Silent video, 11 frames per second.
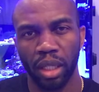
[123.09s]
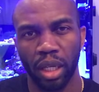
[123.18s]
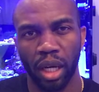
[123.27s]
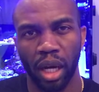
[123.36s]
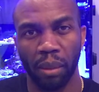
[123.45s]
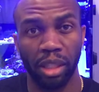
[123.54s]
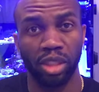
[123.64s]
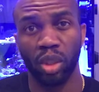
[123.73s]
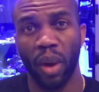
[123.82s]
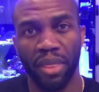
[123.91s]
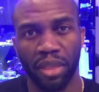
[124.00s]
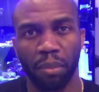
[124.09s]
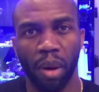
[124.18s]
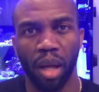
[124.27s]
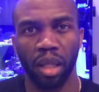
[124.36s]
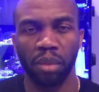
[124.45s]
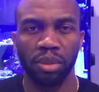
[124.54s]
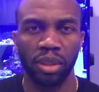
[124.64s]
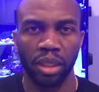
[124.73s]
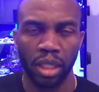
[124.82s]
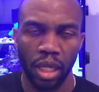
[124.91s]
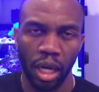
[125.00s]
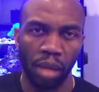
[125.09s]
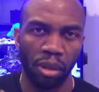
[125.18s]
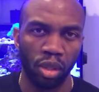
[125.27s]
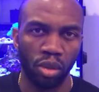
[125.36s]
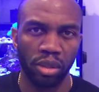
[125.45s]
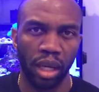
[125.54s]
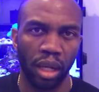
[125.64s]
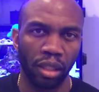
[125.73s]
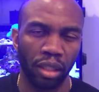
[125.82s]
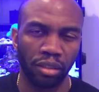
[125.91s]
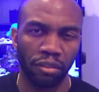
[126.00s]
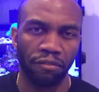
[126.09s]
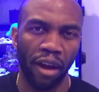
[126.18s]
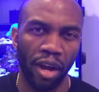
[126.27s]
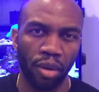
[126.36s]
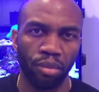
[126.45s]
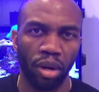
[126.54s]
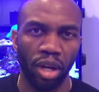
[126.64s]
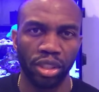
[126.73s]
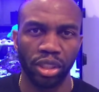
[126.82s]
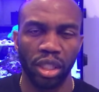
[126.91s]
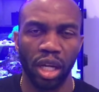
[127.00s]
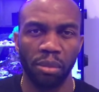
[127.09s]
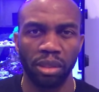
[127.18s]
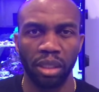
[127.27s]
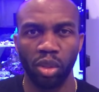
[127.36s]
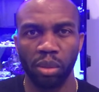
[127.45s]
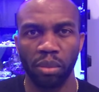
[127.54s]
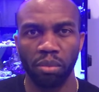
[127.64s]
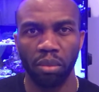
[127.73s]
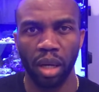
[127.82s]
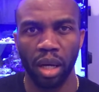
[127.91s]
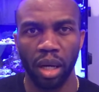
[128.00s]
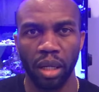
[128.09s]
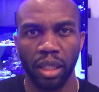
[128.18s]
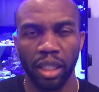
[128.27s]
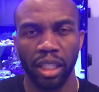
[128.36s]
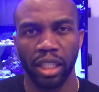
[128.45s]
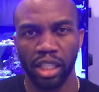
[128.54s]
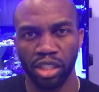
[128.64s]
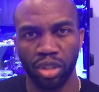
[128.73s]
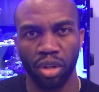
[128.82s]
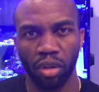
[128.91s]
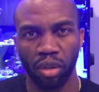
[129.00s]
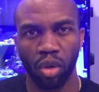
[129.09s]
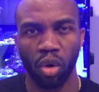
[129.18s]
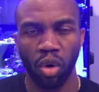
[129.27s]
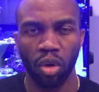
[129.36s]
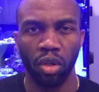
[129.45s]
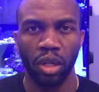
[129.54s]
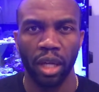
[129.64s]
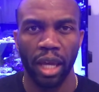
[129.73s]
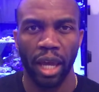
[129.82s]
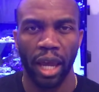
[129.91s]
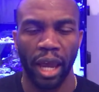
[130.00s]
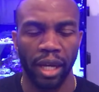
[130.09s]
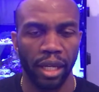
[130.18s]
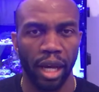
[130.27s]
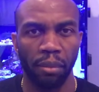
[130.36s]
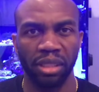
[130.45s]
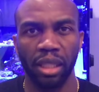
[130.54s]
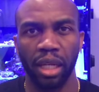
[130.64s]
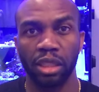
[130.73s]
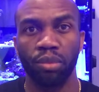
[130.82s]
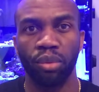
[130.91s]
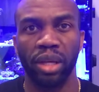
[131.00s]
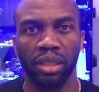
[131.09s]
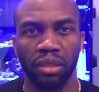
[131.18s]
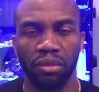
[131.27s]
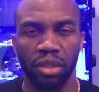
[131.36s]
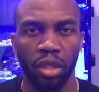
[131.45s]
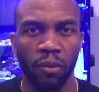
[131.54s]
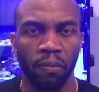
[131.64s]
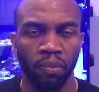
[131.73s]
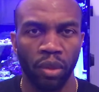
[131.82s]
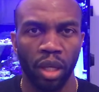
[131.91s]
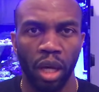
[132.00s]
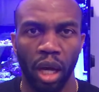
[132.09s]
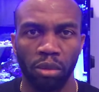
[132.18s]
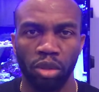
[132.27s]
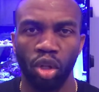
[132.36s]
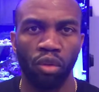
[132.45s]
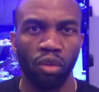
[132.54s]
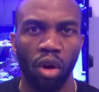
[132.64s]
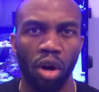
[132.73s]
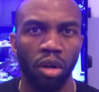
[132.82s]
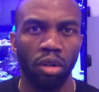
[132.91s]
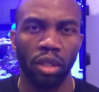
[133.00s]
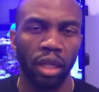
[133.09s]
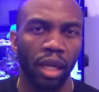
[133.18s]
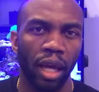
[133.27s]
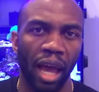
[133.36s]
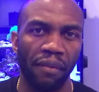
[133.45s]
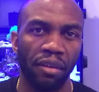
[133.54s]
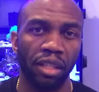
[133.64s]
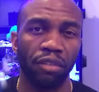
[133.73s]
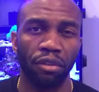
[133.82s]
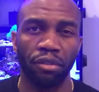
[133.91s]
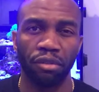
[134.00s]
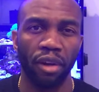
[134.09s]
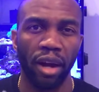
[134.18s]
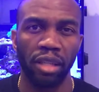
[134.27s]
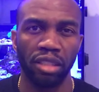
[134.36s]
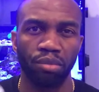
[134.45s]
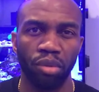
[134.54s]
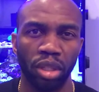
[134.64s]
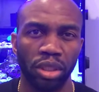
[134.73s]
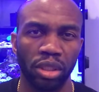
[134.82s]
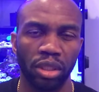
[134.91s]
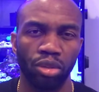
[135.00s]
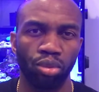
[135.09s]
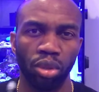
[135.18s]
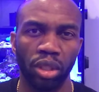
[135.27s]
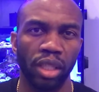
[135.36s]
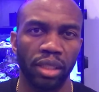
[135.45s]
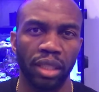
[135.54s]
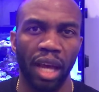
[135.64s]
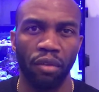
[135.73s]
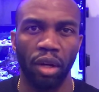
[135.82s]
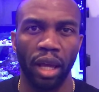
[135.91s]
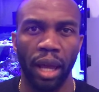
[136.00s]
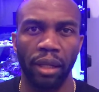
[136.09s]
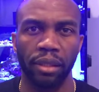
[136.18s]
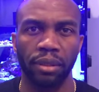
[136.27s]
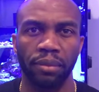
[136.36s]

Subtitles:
like zoanthid polyps, I use that as a finer brush. It's a little bit easier on the coral, and it's not as abrasive. So just overall, having different varieties of brushes is really good to have on hand.